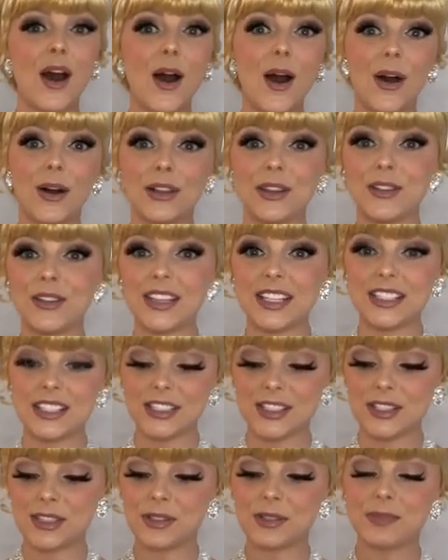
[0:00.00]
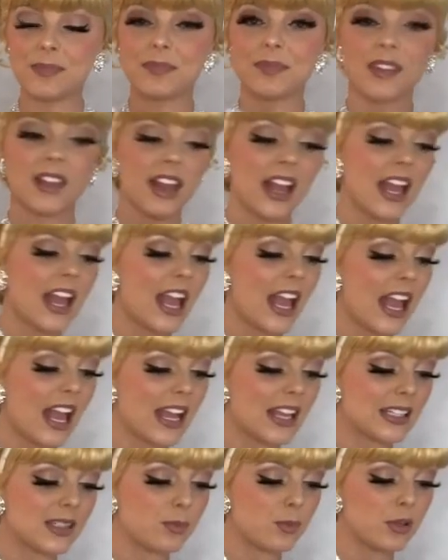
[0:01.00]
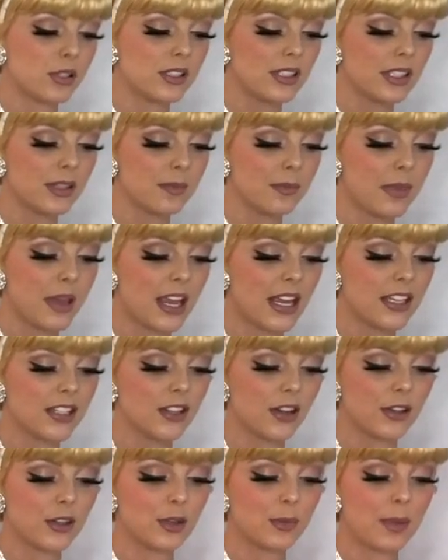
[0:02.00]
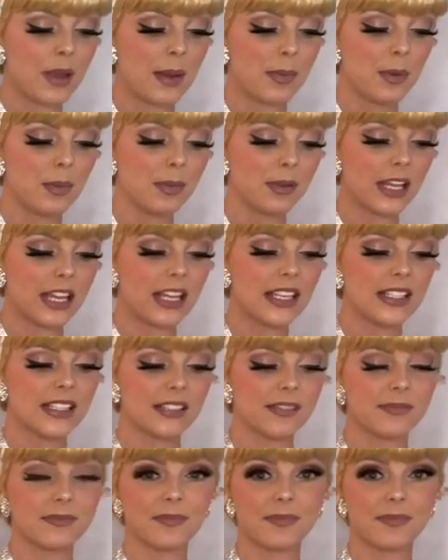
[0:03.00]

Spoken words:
All you need to do is put some paint on your paper plate,